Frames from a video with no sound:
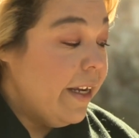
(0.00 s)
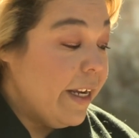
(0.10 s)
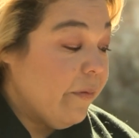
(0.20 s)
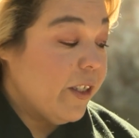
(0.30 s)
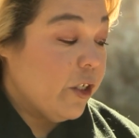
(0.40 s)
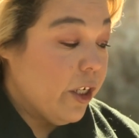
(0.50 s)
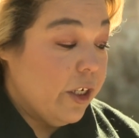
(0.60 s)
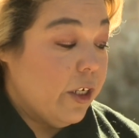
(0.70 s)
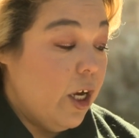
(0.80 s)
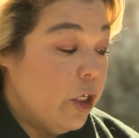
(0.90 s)
if it's
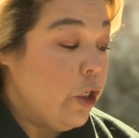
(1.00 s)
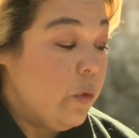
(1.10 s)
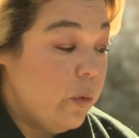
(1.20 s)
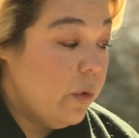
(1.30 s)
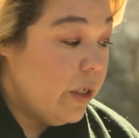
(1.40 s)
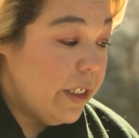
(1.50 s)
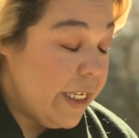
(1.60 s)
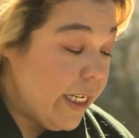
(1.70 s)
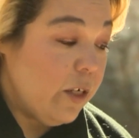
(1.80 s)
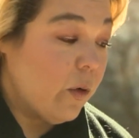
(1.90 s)
a, a new
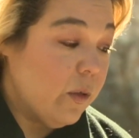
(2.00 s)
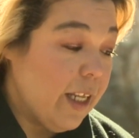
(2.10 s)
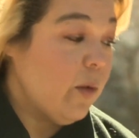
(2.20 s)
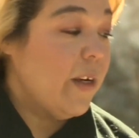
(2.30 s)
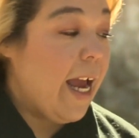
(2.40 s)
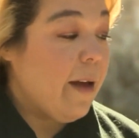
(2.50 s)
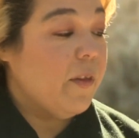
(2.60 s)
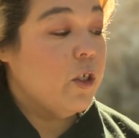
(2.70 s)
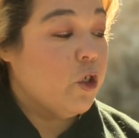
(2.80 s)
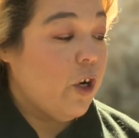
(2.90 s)
needle. Like, we have
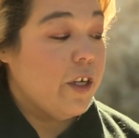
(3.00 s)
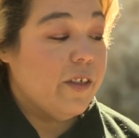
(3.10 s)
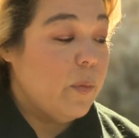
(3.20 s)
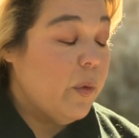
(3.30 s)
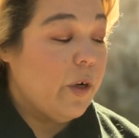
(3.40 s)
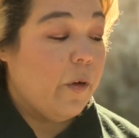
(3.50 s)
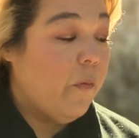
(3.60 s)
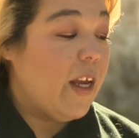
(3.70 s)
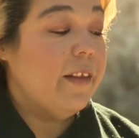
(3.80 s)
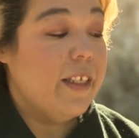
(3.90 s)
to trust and put our
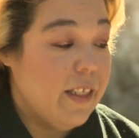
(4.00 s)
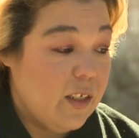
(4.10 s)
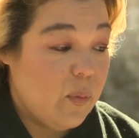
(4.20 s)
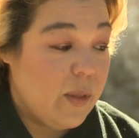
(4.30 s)
faith in these